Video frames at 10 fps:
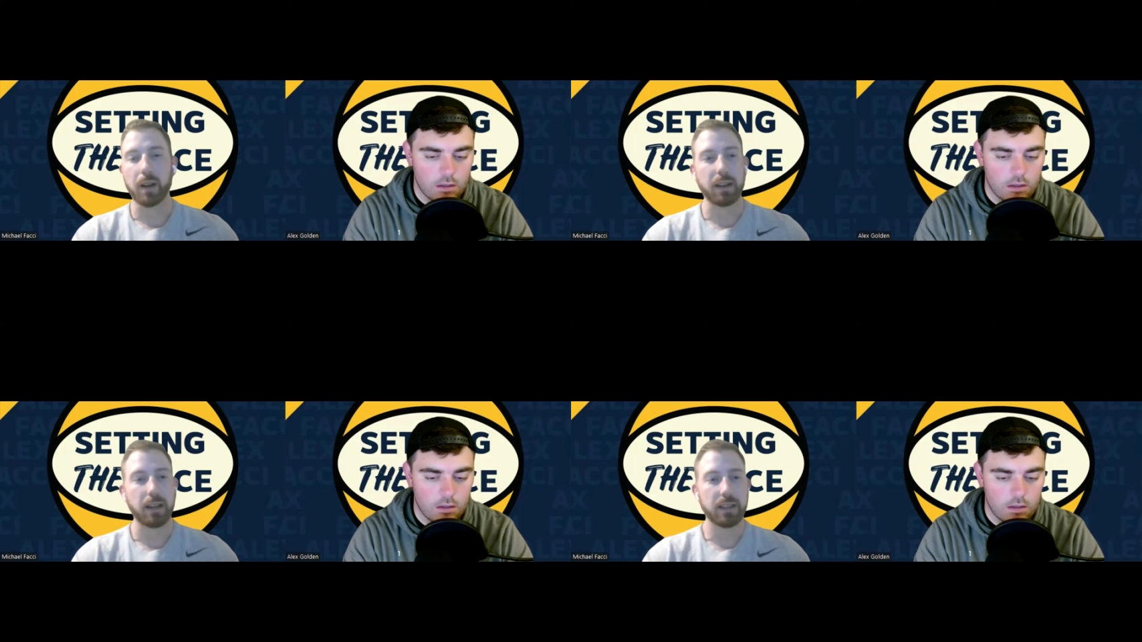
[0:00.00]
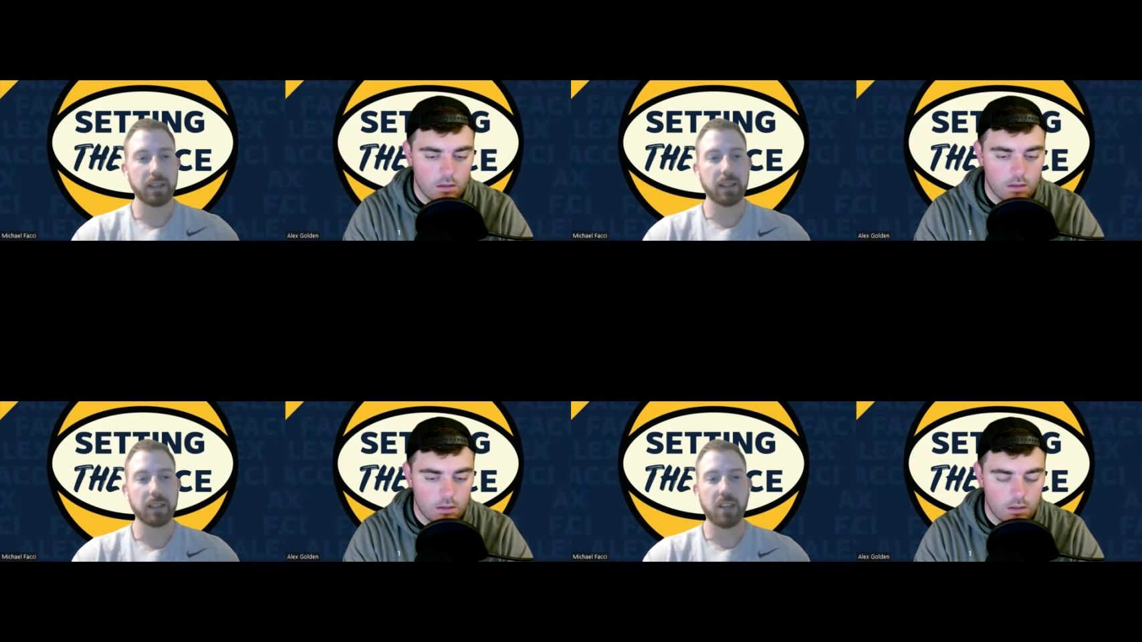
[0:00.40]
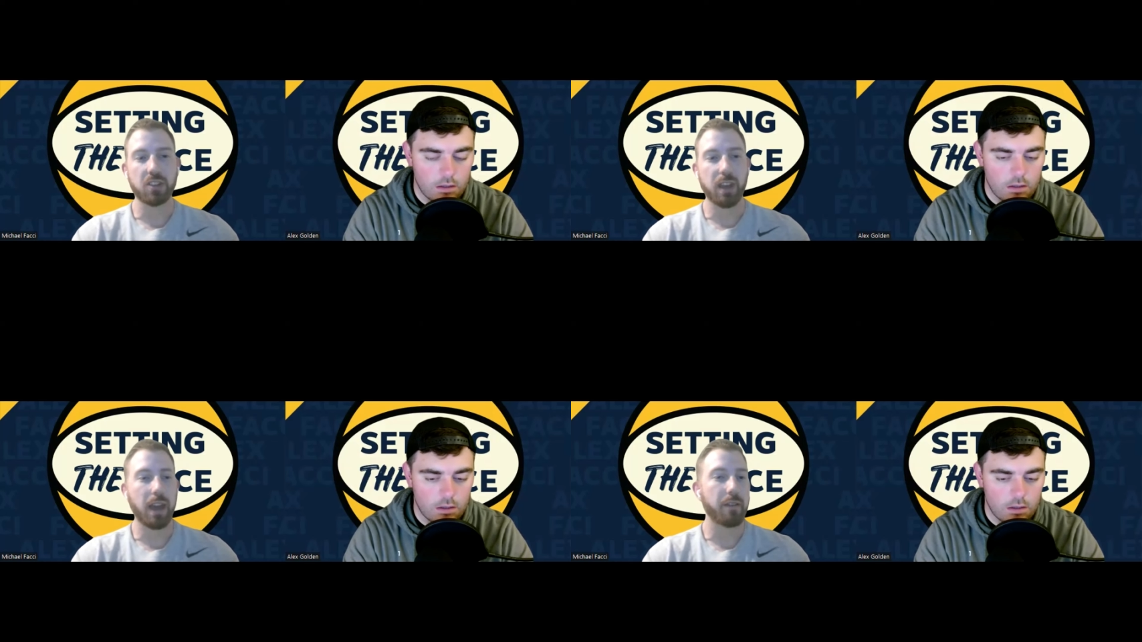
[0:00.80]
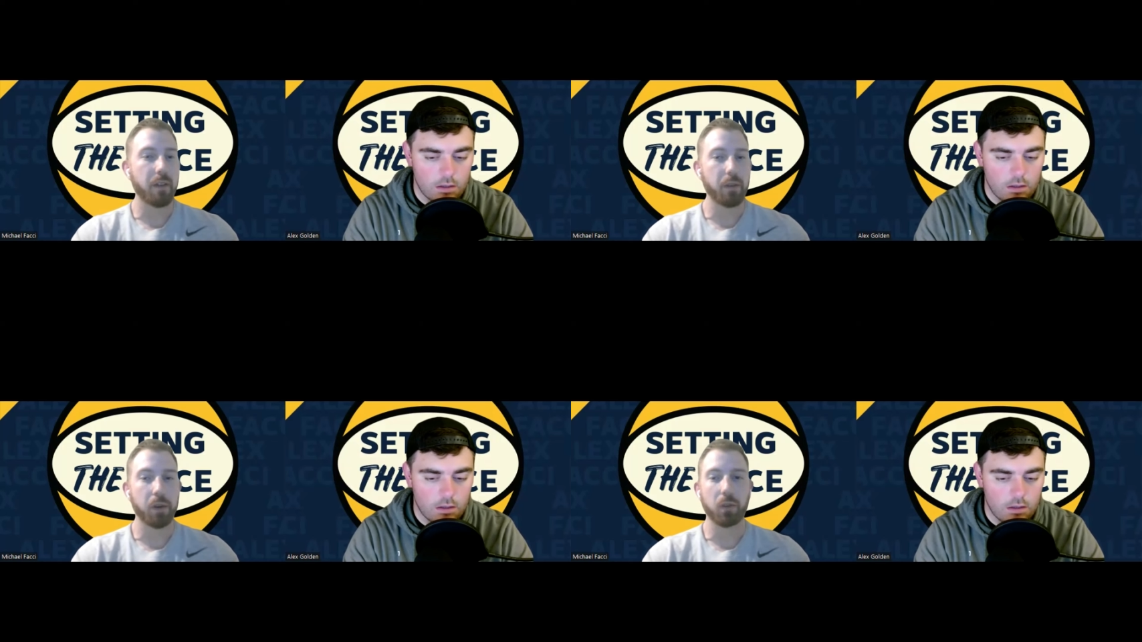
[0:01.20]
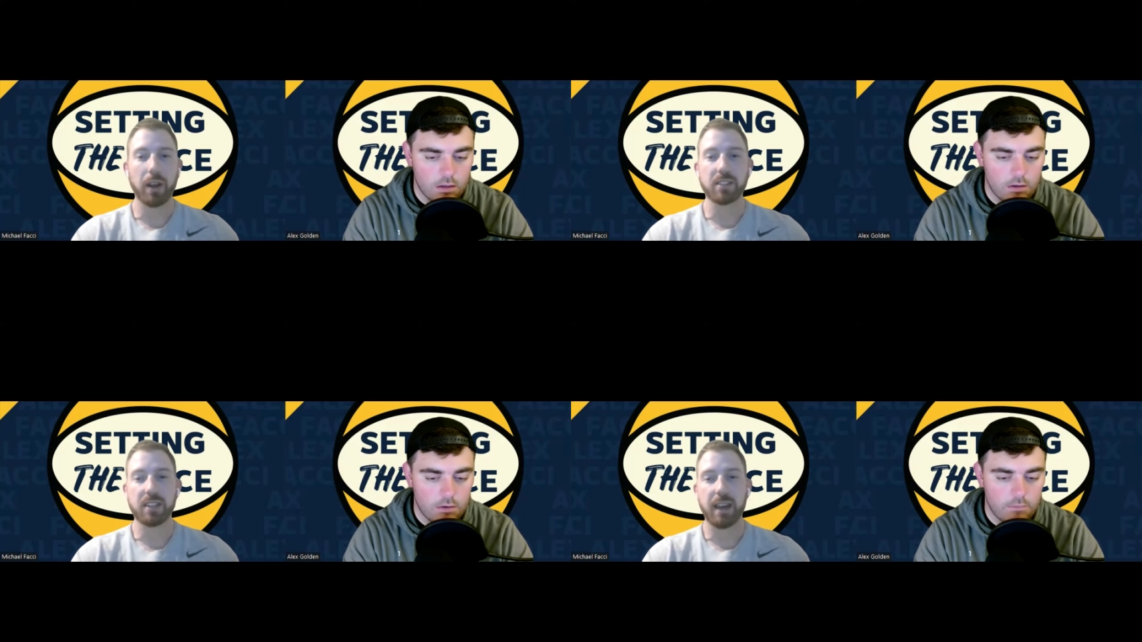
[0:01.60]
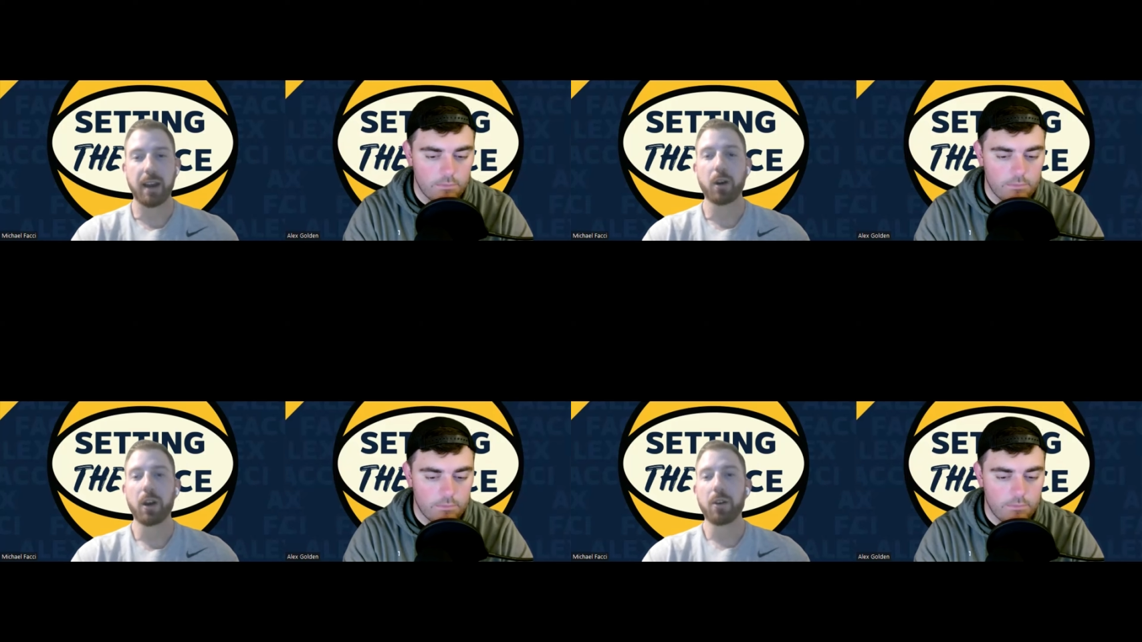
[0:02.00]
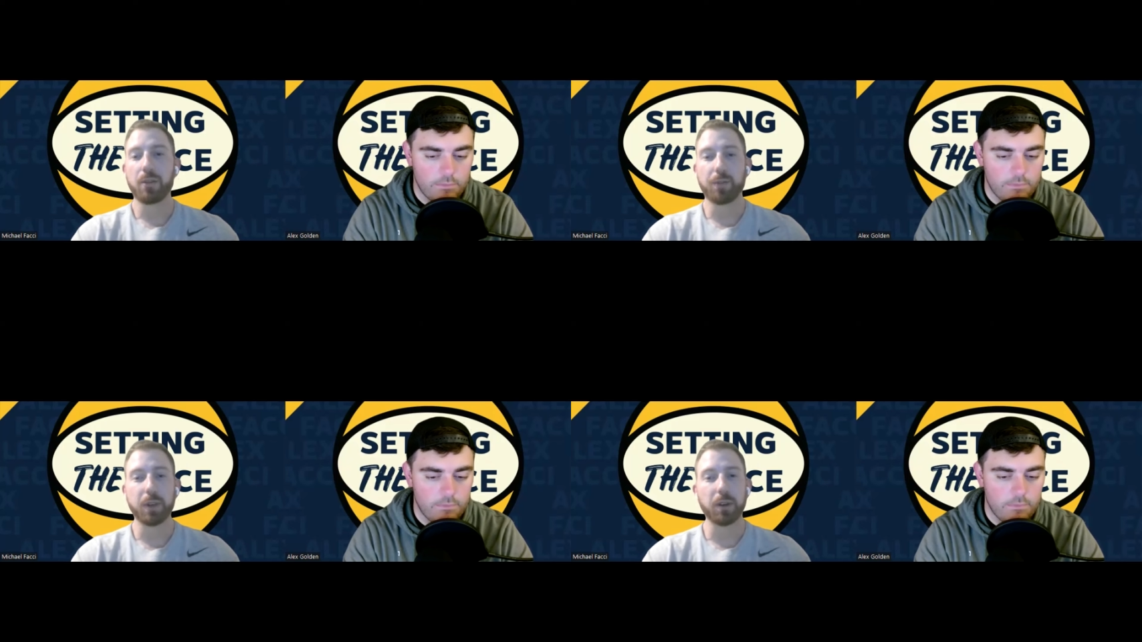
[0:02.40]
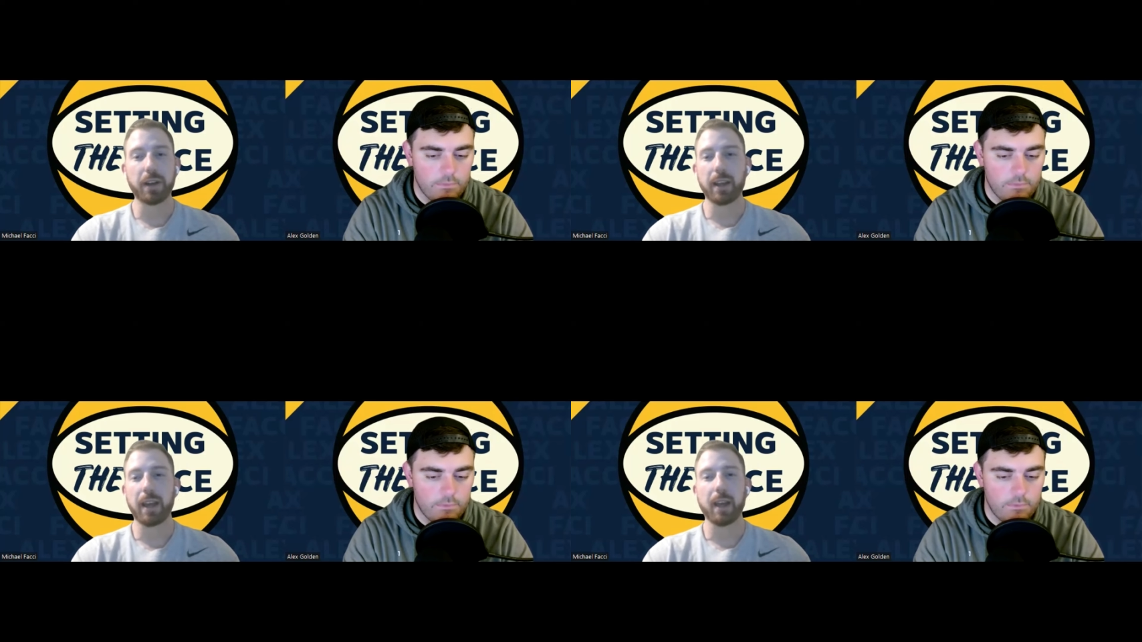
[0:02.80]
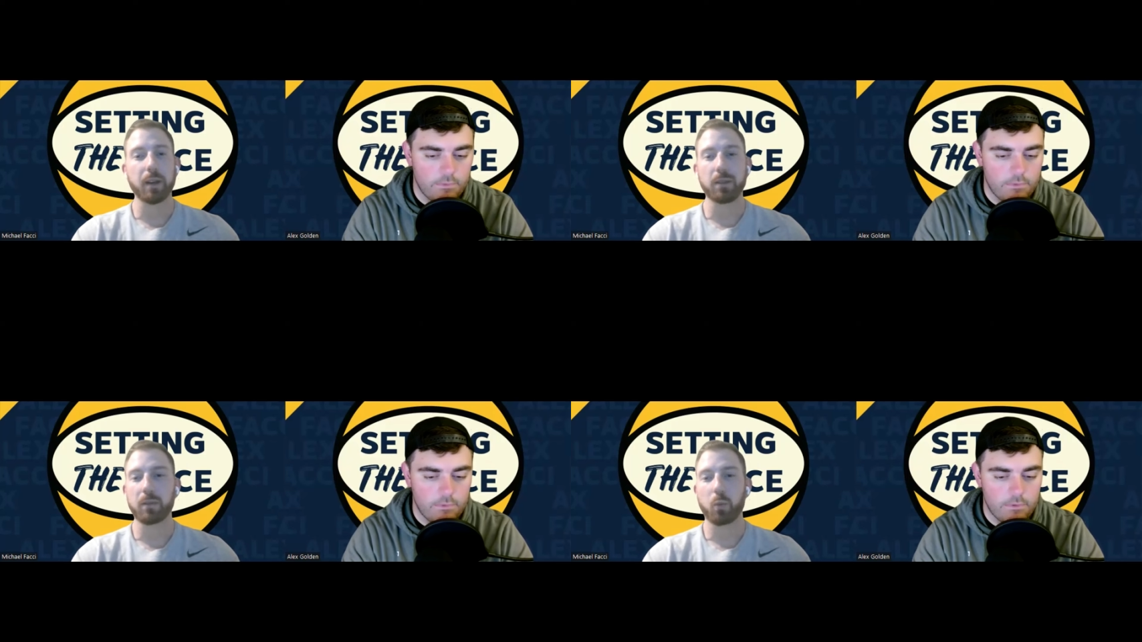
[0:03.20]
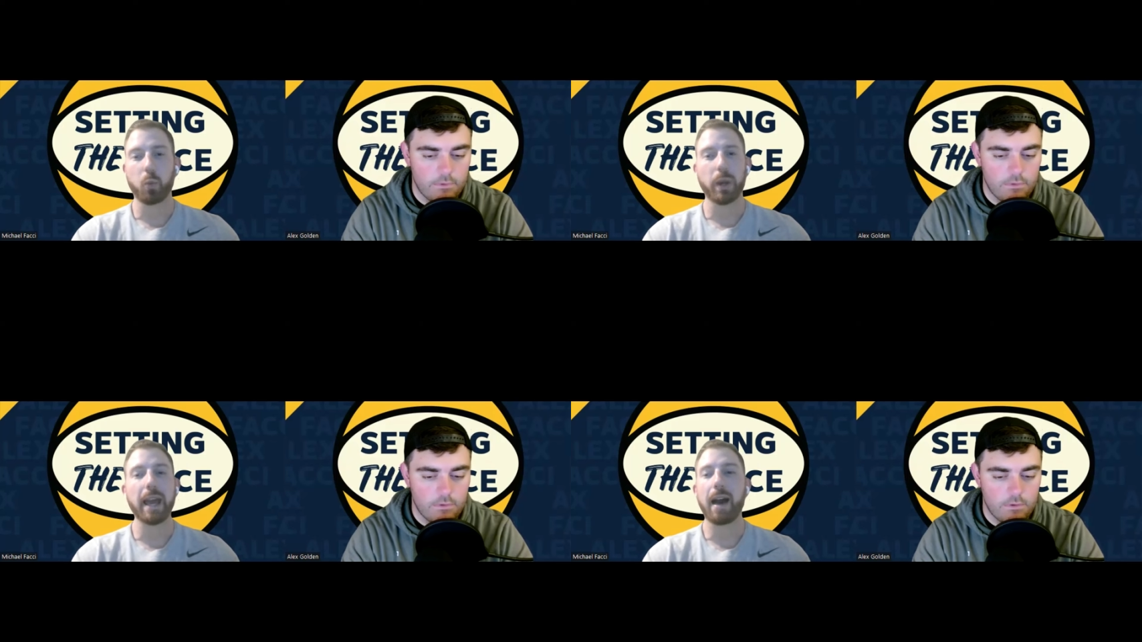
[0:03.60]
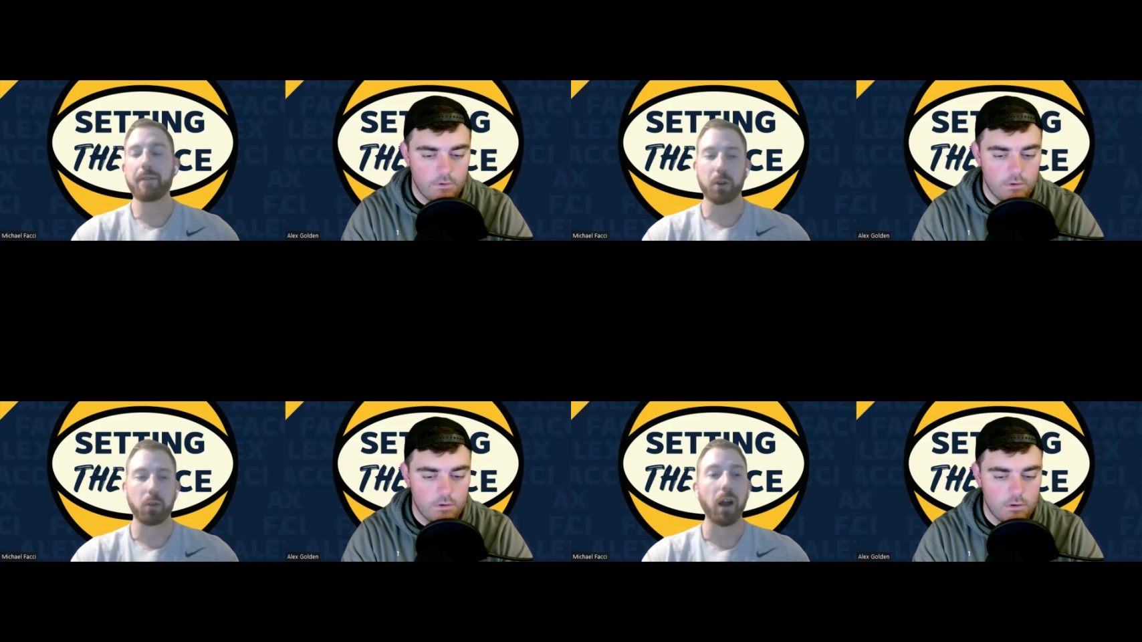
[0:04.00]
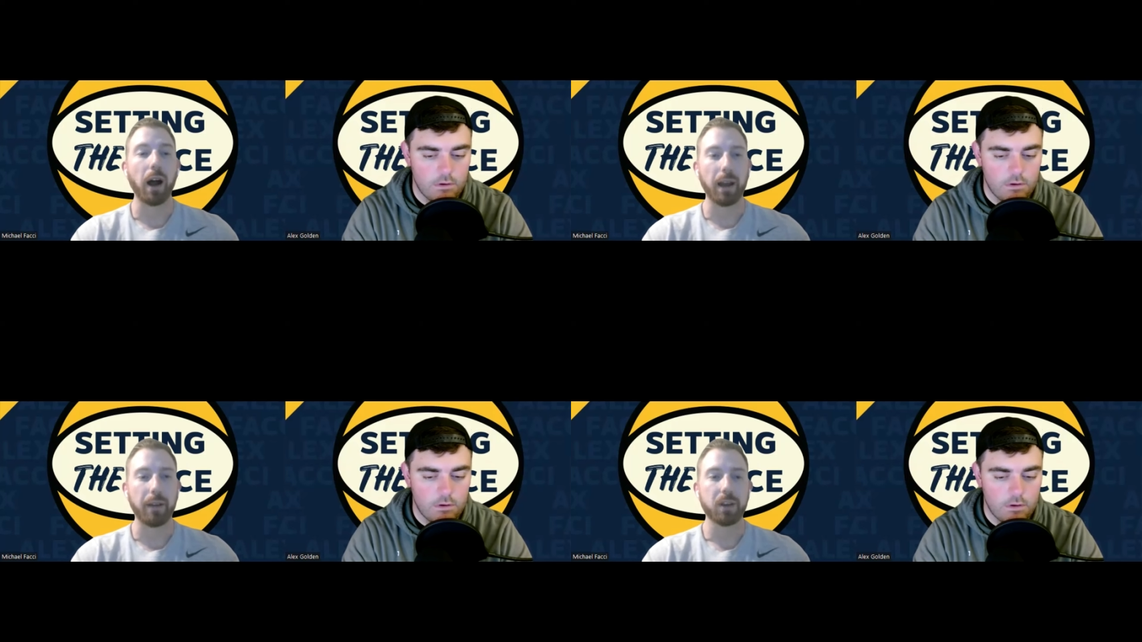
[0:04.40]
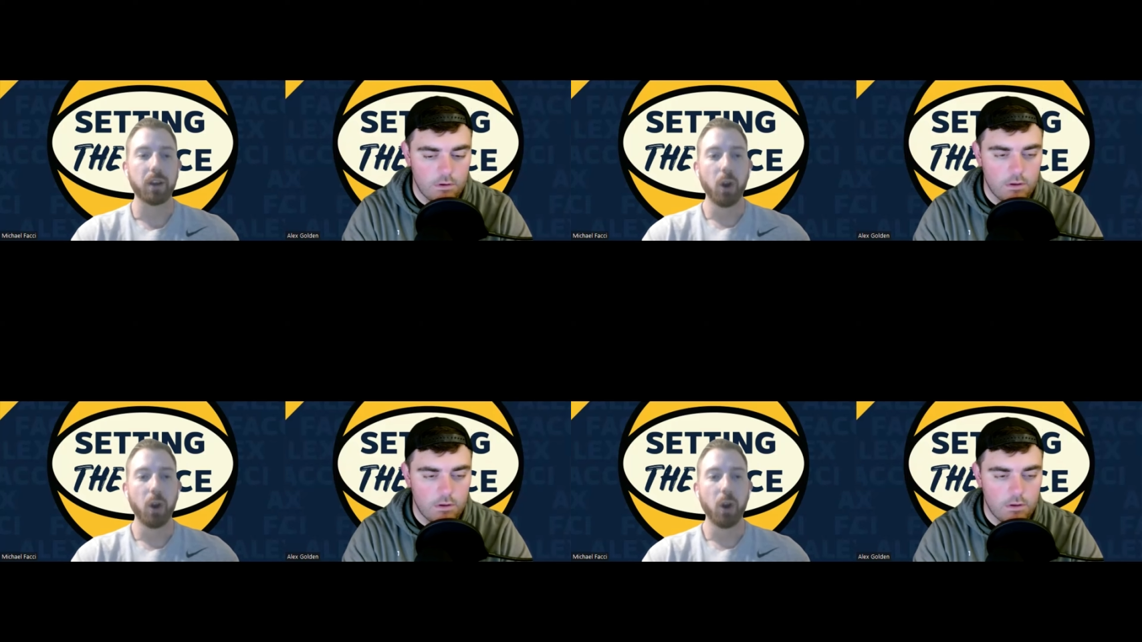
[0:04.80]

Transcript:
Speaker 1: And I think that they they have every right to now feel that hey, we haven't arrived.